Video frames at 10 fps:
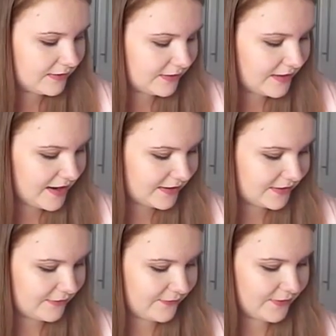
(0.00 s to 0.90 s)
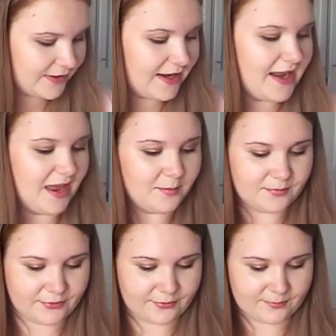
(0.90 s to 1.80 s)
So next for
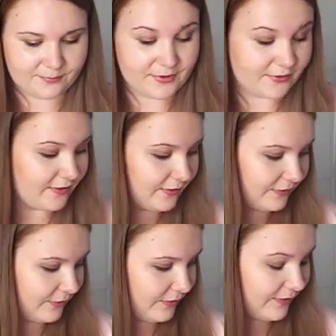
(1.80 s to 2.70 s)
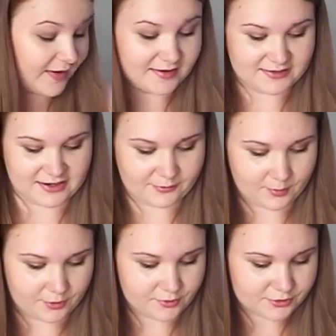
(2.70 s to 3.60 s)
lips, this is the second to
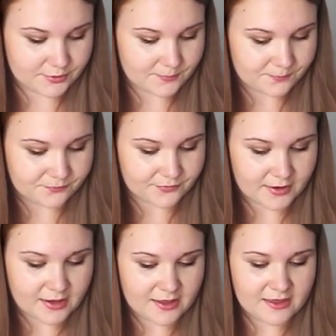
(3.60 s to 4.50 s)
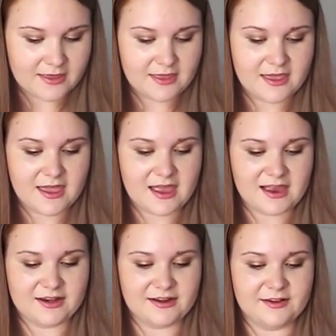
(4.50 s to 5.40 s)
last product.
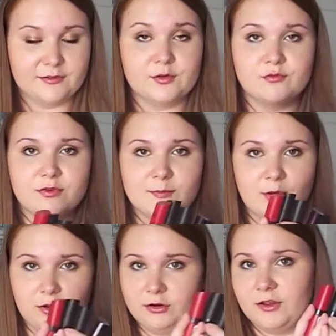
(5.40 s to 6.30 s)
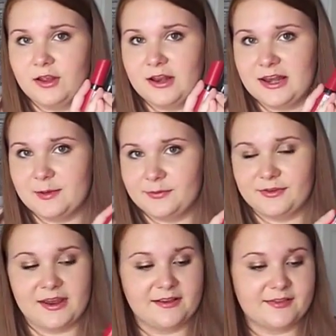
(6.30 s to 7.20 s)
It is Rimmel
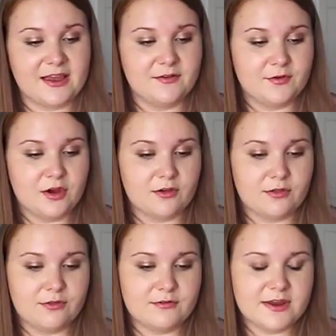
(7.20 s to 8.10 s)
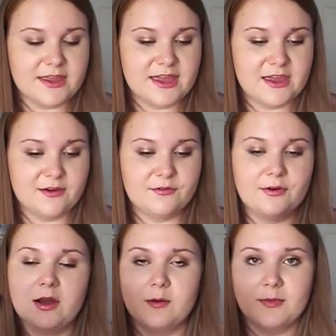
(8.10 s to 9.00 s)
lipsticks. I've got three here
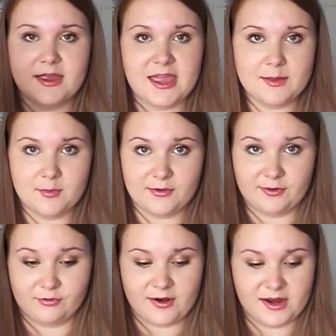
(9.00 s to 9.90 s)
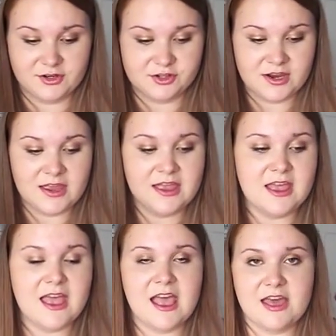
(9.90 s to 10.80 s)
from Kate Moss's range,
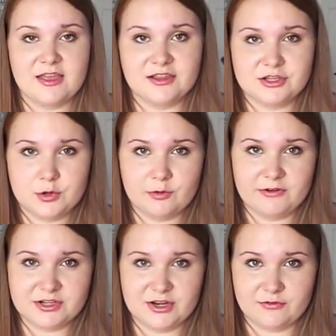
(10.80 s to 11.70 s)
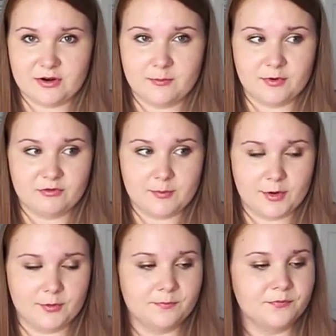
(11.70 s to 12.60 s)
and then two originally from
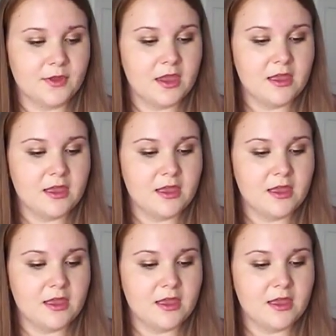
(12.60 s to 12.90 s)
Rimmel.